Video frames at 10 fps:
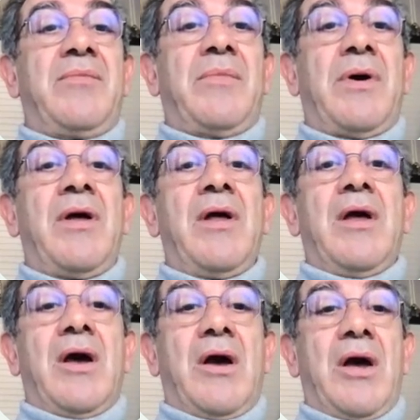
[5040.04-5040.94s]
term
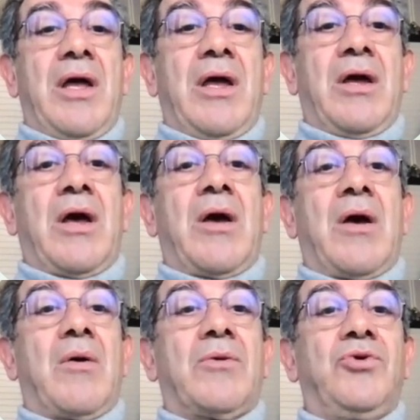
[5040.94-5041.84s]

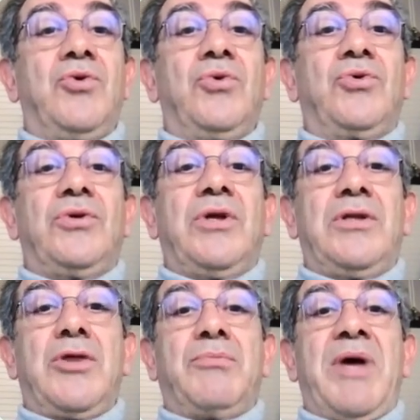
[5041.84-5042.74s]
due to the
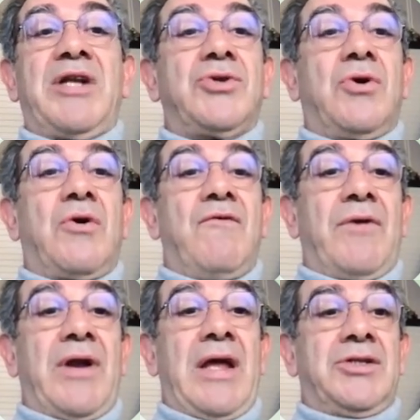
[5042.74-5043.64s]
dispersion
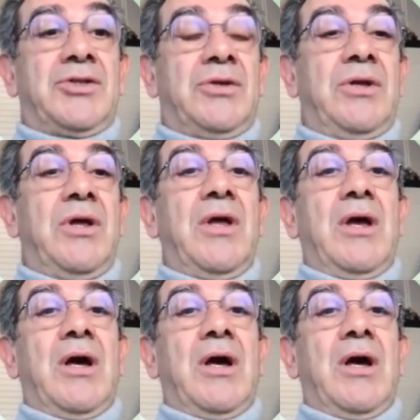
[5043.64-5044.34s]
correction